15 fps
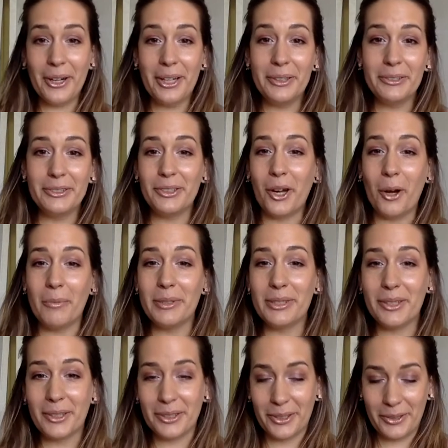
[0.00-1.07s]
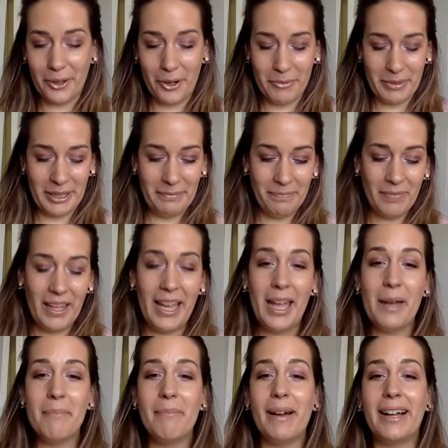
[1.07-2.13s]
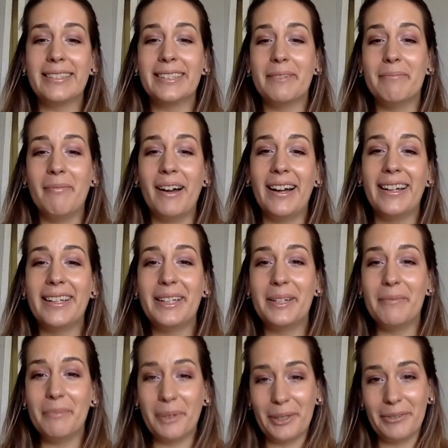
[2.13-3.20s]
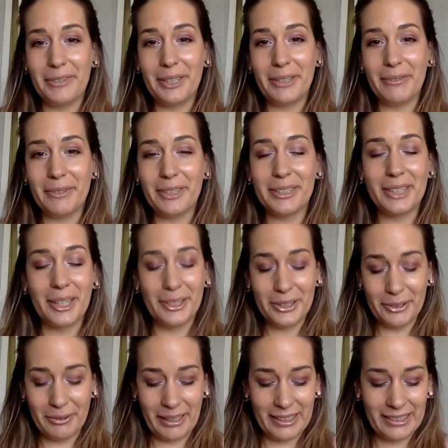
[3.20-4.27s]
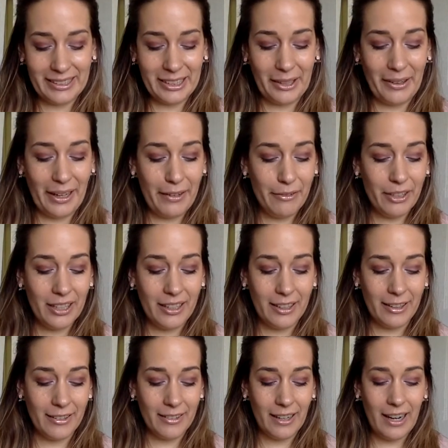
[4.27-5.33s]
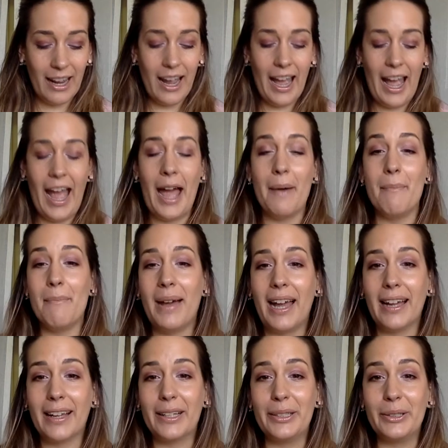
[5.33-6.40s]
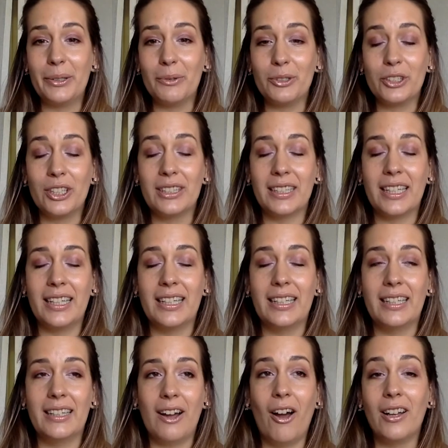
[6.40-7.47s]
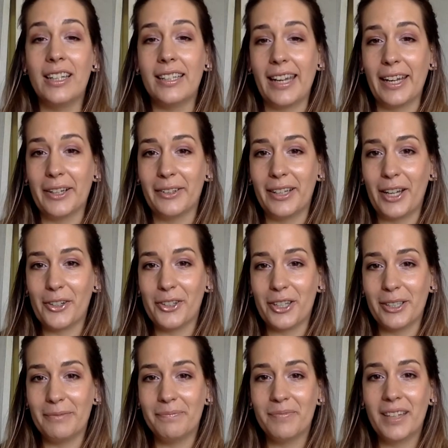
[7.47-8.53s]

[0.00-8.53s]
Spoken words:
her job. It's not her hobby, but my boyfriend was so sweet. So every year MAC launches a holiday collection,